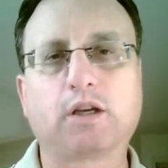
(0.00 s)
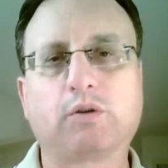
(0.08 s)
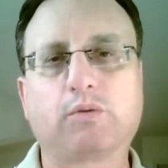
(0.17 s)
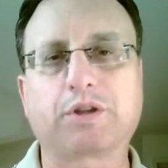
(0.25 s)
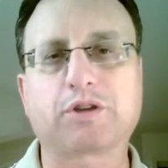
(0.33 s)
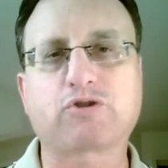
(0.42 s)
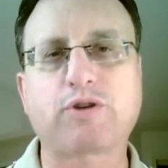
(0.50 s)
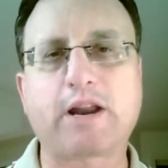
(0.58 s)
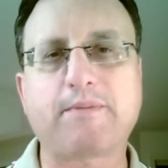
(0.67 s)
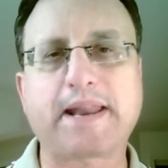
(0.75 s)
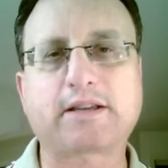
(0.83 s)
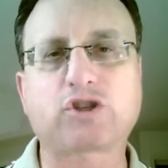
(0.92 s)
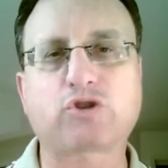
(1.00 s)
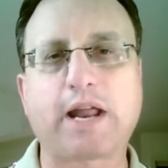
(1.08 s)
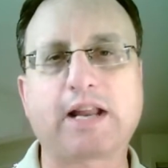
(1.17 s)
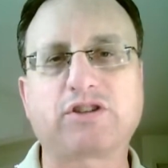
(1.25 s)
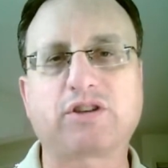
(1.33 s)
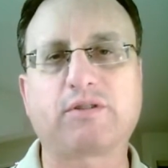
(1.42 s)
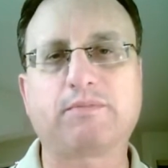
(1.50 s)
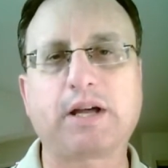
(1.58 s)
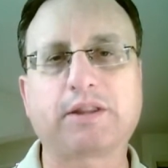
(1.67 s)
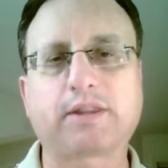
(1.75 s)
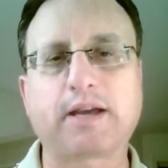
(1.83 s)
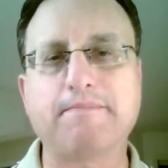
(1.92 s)
With the Strat-O-Matic Strategy of the
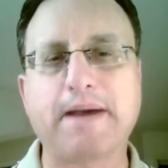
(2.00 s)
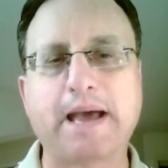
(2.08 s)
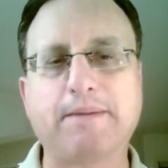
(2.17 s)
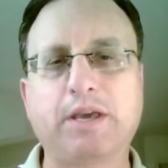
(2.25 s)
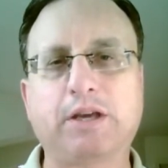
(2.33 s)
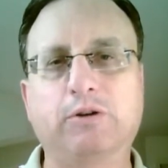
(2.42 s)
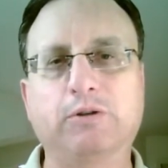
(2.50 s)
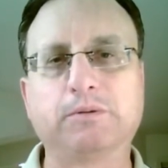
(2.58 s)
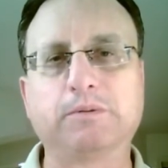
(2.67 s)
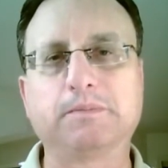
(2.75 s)
Month, I'm Matt Beagle.